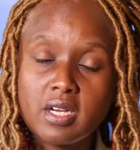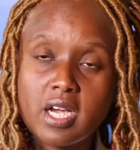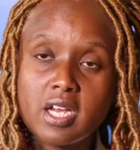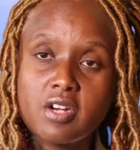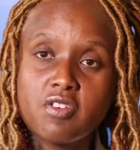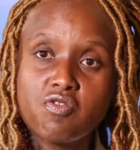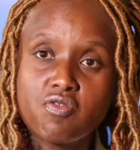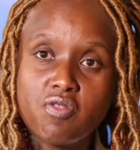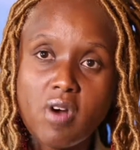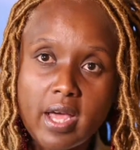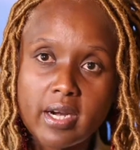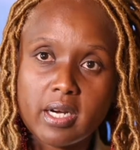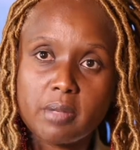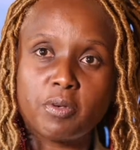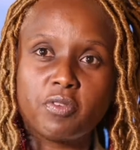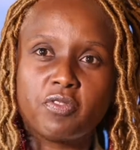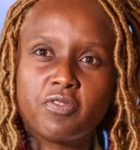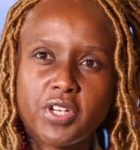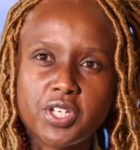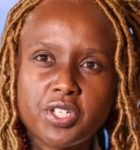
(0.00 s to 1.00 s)
and run a
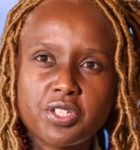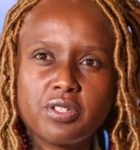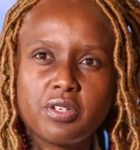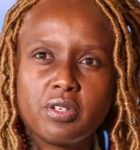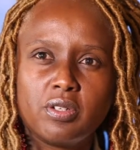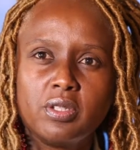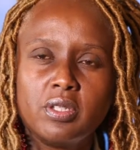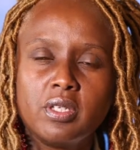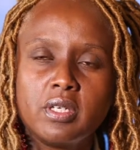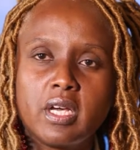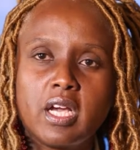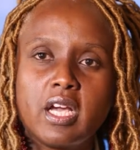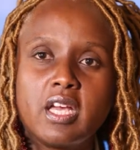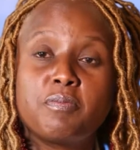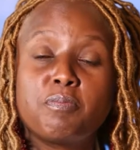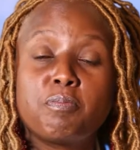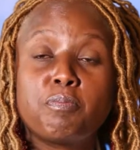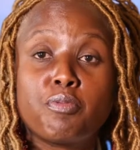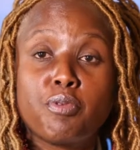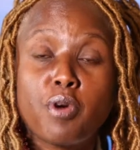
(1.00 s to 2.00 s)
professional
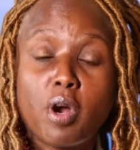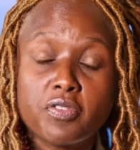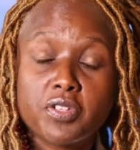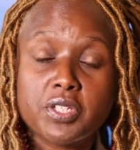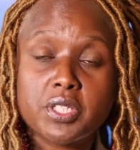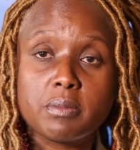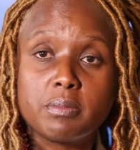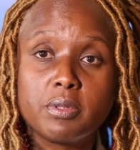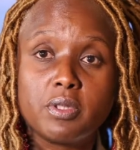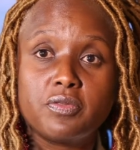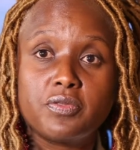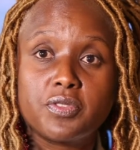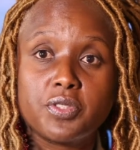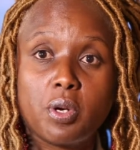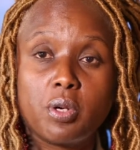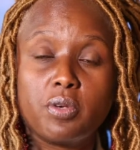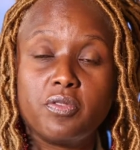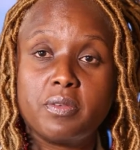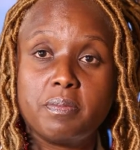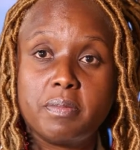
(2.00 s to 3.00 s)
and profitable
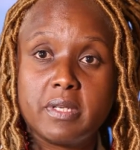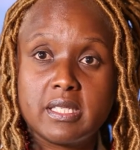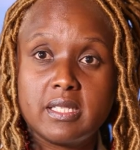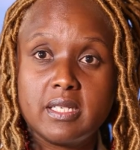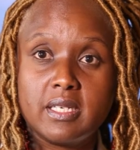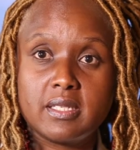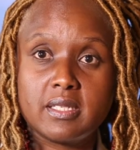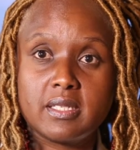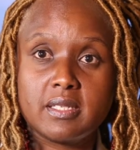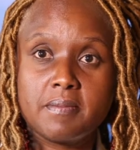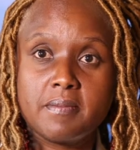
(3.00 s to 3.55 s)
photography business.